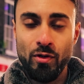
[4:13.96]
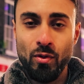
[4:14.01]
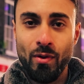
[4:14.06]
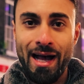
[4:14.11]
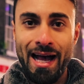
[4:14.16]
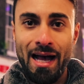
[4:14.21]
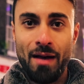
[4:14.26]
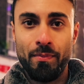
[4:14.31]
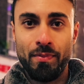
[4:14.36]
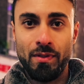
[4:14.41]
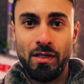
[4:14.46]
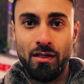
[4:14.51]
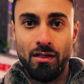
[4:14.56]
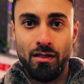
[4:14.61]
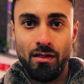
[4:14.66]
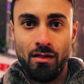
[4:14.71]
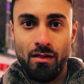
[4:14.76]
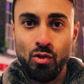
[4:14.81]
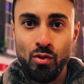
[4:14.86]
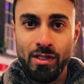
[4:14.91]
Feel happy.
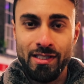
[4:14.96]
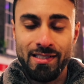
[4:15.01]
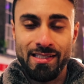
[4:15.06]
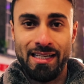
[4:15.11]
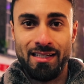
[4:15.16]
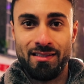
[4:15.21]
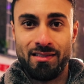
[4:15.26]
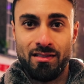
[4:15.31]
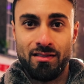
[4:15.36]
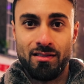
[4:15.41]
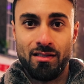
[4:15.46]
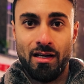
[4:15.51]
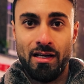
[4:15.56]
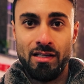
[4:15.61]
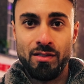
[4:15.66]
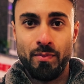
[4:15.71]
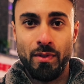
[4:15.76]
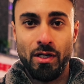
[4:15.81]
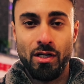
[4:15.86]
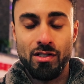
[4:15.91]
Do this
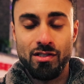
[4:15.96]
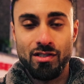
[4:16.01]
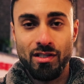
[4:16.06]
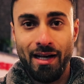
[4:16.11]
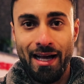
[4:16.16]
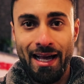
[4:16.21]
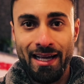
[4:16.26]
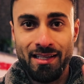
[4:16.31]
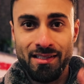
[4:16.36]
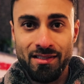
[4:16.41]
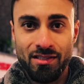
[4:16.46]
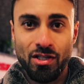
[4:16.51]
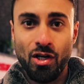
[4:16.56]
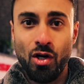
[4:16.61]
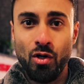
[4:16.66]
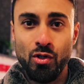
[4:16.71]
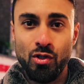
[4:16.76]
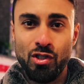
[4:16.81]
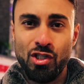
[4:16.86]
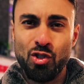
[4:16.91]
exercise, because I can
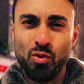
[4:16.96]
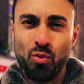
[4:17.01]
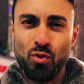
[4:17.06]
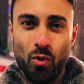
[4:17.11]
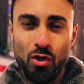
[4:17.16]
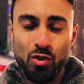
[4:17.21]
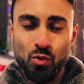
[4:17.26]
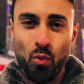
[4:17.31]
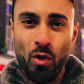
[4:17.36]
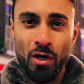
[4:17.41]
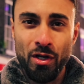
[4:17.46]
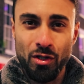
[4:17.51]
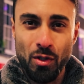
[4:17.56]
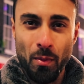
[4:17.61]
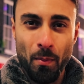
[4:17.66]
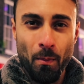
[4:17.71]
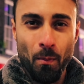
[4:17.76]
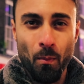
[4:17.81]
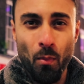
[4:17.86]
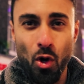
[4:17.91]
tell you this was one of
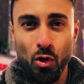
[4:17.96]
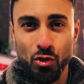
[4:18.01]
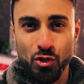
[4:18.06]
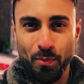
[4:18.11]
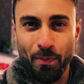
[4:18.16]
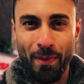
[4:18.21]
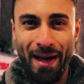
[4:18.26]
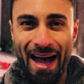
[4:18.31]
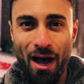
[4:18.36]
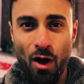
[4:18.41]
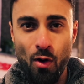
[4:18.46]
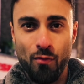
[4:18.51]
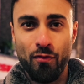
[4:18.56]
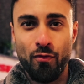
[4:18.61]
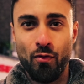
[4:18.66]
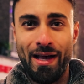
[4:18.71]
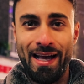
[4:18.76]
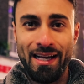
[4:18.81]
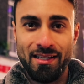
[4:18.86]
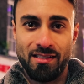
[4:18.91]
the most
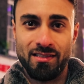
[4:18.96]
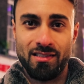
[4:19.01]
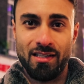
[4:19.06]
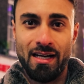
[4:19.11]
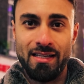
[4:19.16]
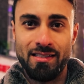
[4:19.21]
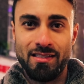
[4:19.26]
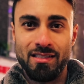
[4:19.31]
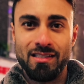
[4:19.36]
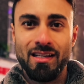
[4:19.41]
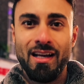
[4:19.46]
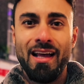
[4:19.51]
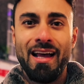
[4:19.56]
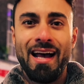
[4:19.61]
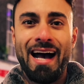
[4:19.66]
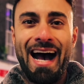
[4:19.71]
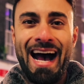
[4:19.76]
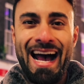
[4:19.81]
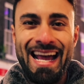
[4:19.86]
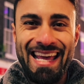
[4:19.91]
powerful exercises
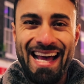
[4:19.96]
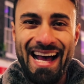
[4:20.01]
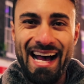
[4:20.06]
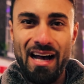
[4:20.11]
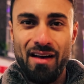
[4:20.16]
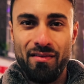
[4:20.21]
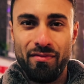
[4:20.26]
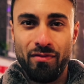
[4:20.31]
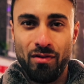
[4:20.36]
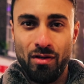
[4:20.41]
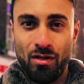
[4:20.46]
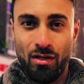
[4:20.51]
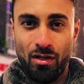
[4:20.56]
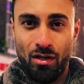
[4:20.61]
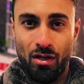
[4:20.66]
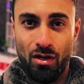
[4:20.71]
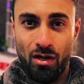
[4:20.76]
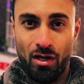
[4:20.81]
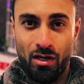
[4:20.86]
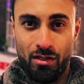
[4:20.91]
I ever
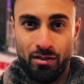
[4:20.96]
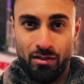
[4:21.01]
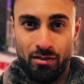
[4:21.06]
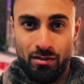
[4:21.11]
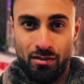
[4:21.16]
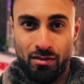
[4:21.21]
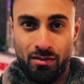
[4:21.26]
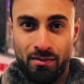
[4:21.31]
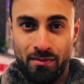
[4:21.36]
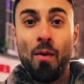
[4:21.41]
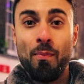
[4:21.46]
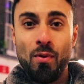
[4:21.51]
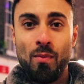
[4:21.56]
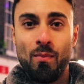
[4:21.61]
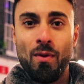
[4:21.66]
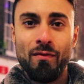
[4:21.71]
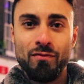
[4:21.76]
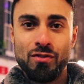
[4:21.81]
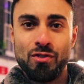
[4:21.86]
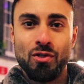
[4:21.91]
learned. A couple
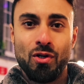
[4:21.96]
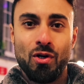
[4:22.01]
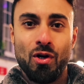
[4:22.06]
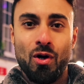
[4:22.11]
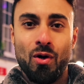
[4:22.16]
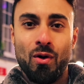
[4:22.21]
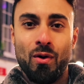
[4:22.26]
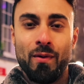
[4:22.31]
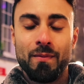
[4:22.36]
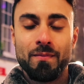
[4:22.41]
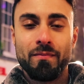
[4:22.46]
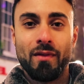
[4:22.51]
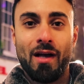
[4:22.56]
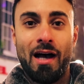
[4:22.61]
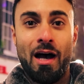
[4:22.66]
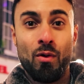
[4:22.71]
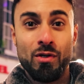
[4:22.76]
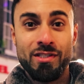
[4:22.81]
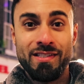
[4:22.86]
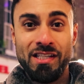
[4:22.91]
months ago,
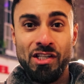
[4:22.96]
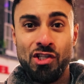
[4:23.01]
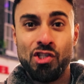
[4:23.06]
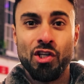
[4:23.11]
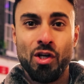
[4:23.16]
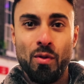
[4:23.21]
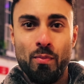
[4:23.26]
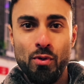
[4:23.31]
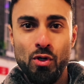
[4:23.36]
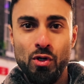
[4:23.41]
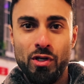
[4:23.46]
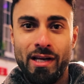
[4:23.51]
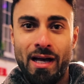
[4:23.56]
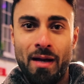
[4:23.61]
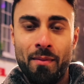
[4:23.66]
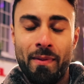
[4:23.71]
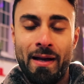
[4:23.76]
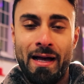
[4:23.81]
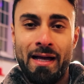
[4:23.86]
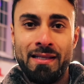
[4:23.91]
I was teaching a boot camp